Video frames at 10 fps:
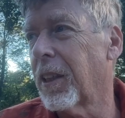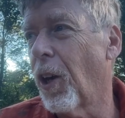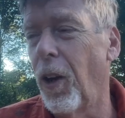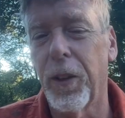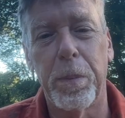Like,
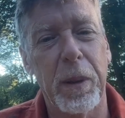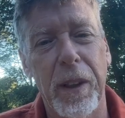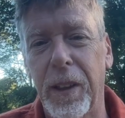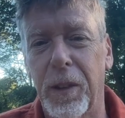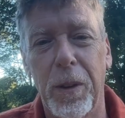all the
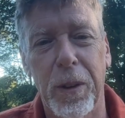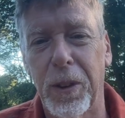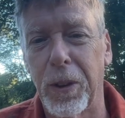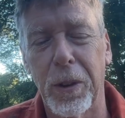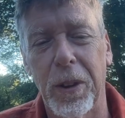political
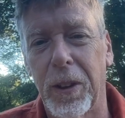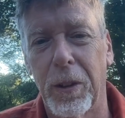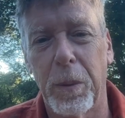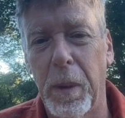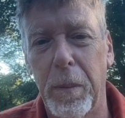solutions in
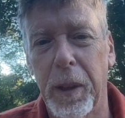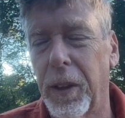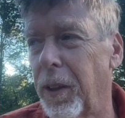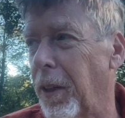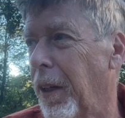the Republic
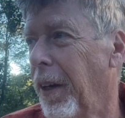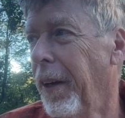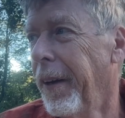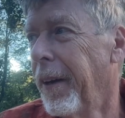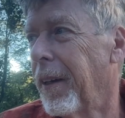are
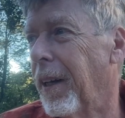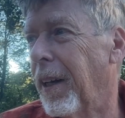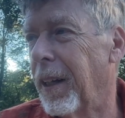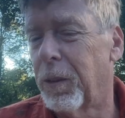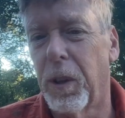
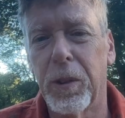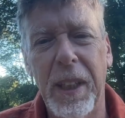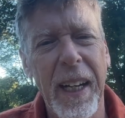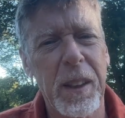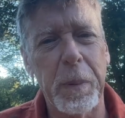
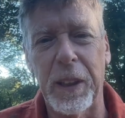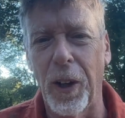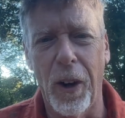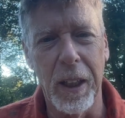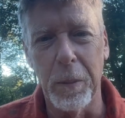grotesque, but the
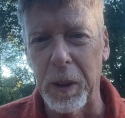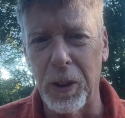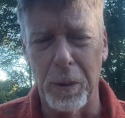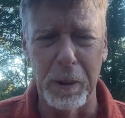arguments are